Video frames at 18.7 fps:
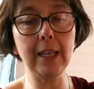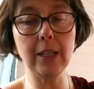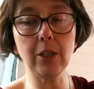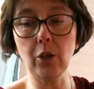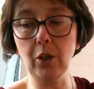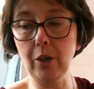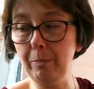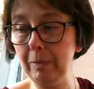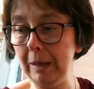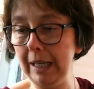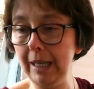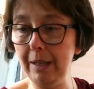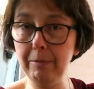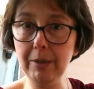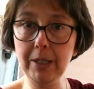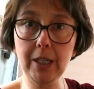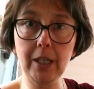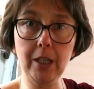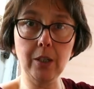is going to be
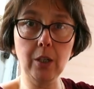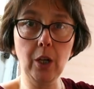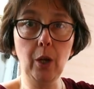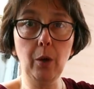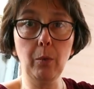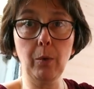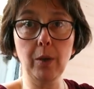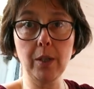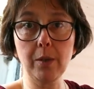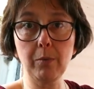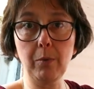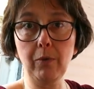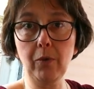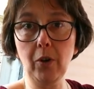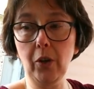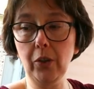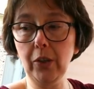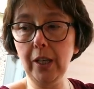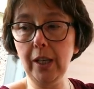limited once we've
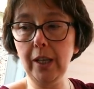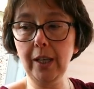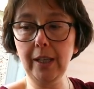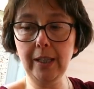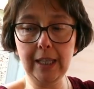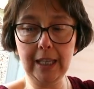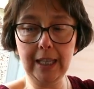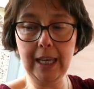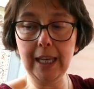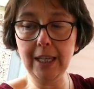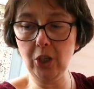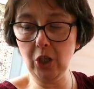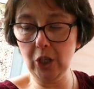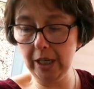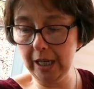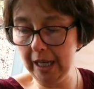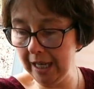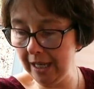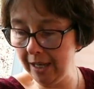got the the
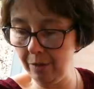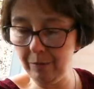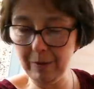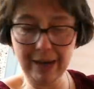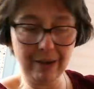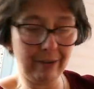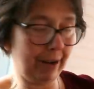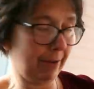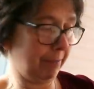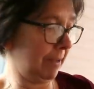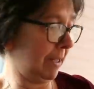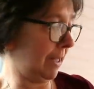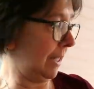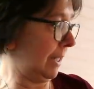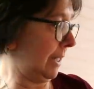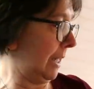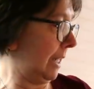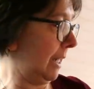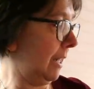kitchen here where I'm
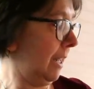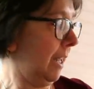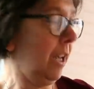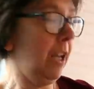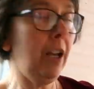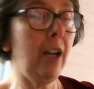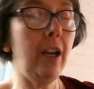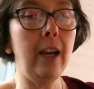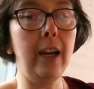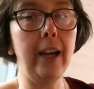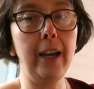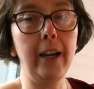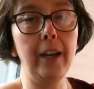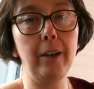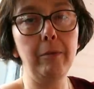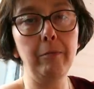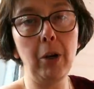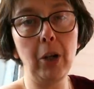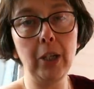sitting
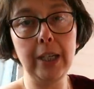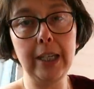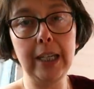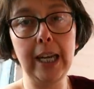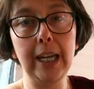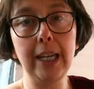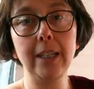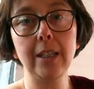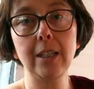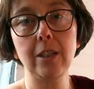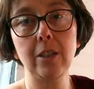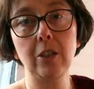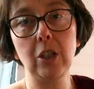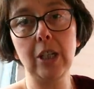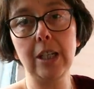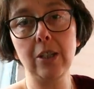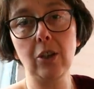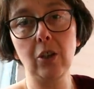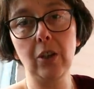um, on a night
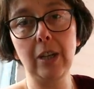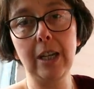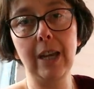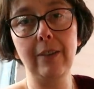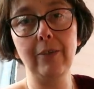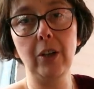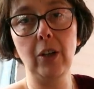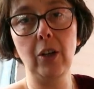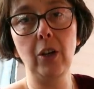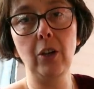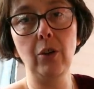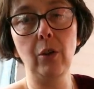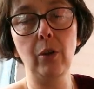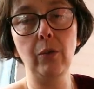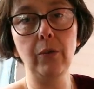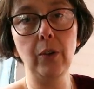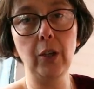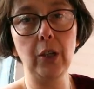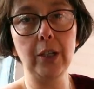Jade's not going to have a, an
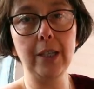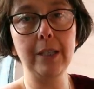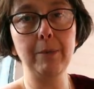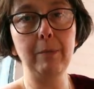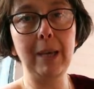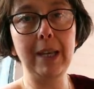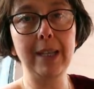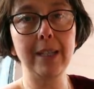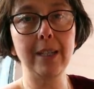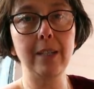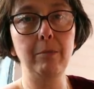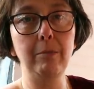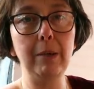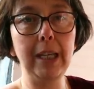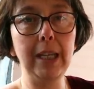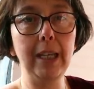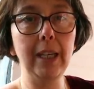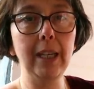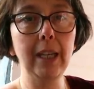awful lot of space to
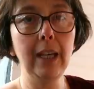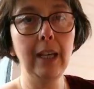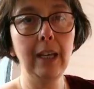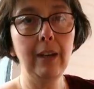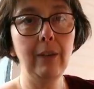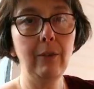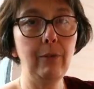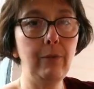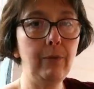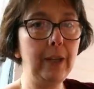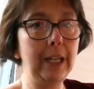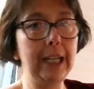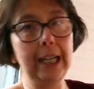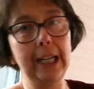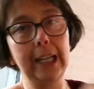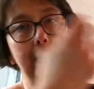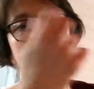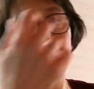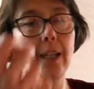be
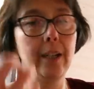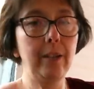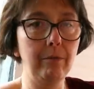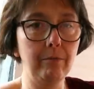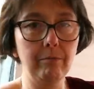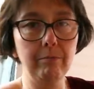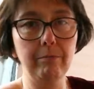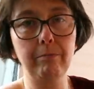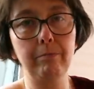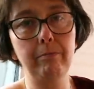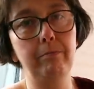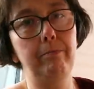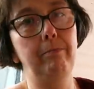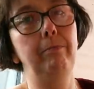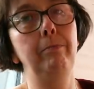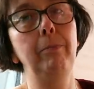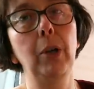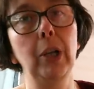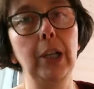fiddling and
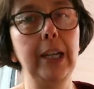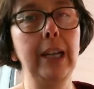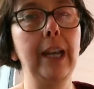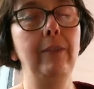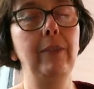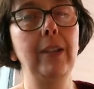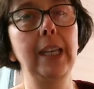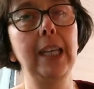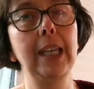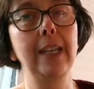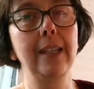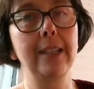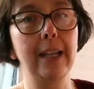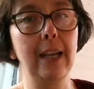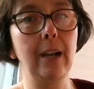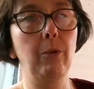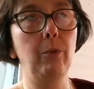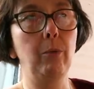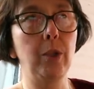pulling heavy things
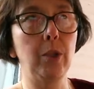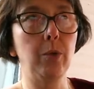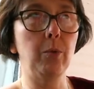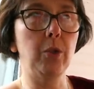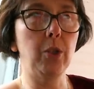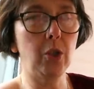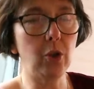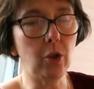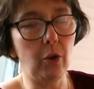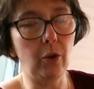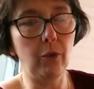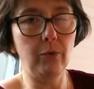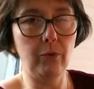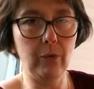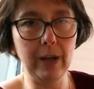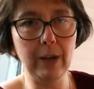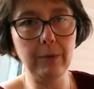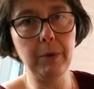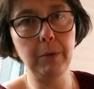out which was sort of
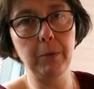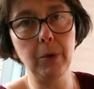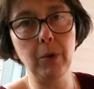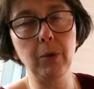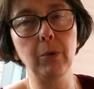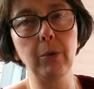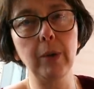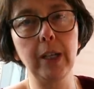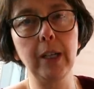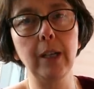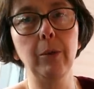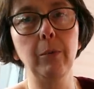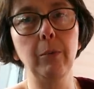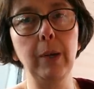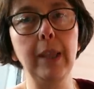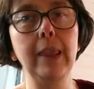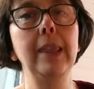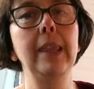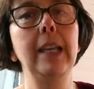where we were going
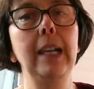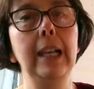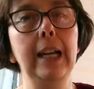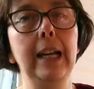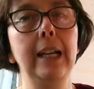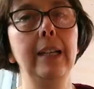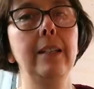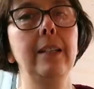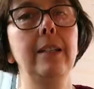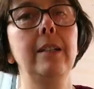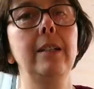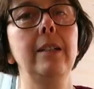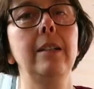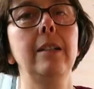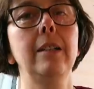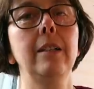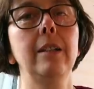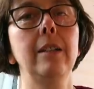with the last